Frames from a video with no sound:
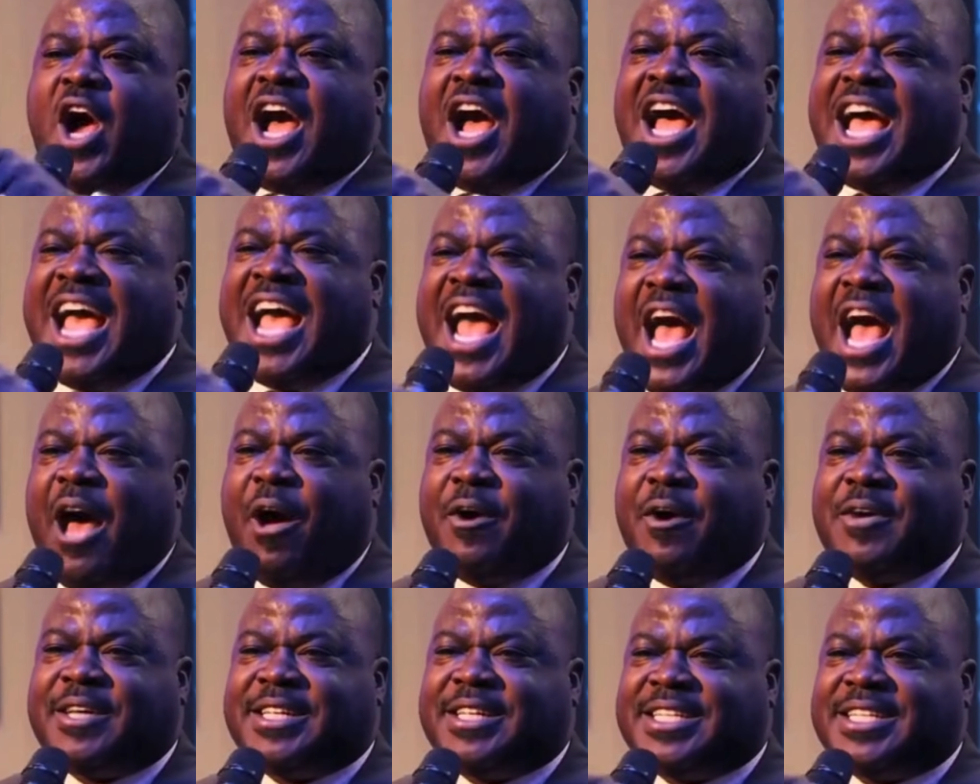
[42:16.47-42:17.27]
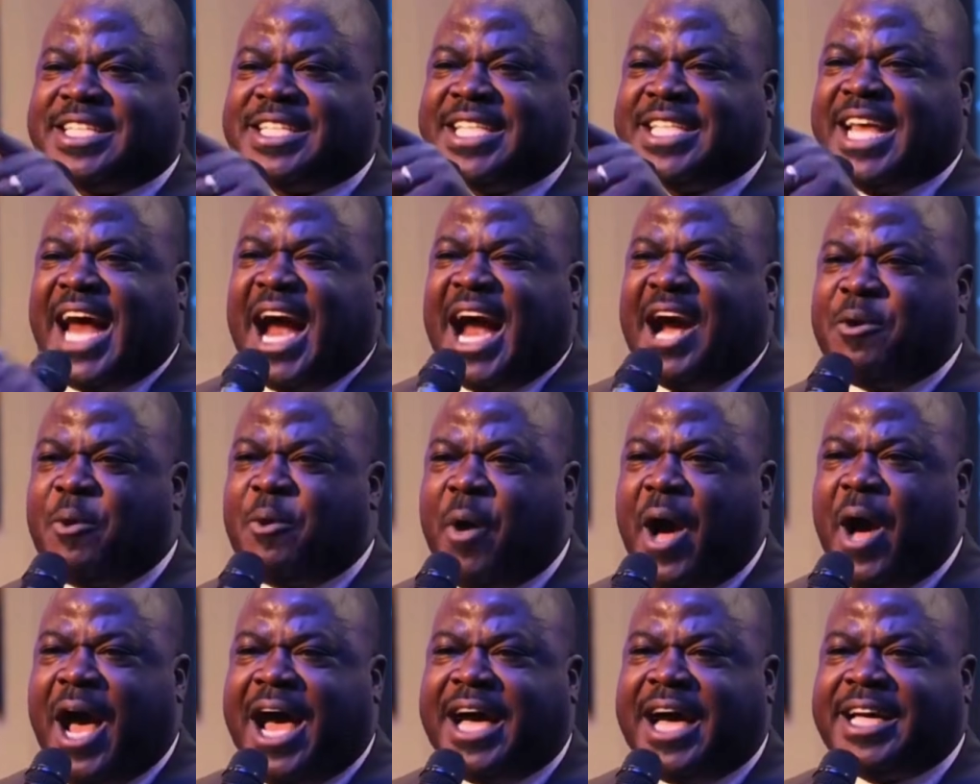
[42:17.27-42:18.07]
They call it principles.
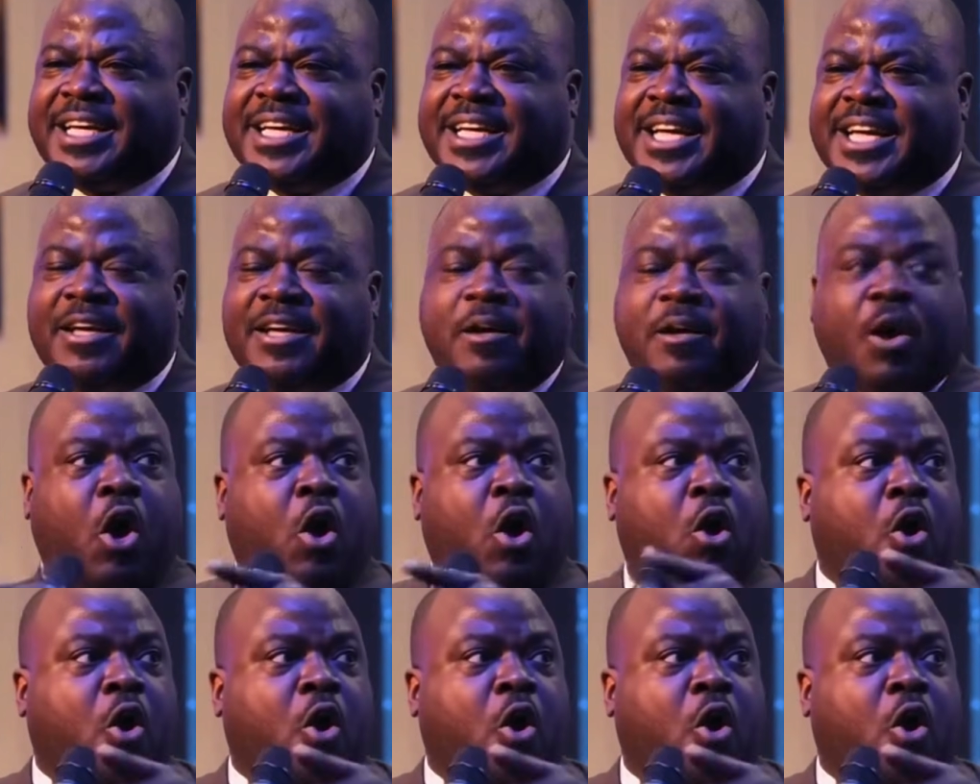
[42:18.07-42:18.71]
Now listen to this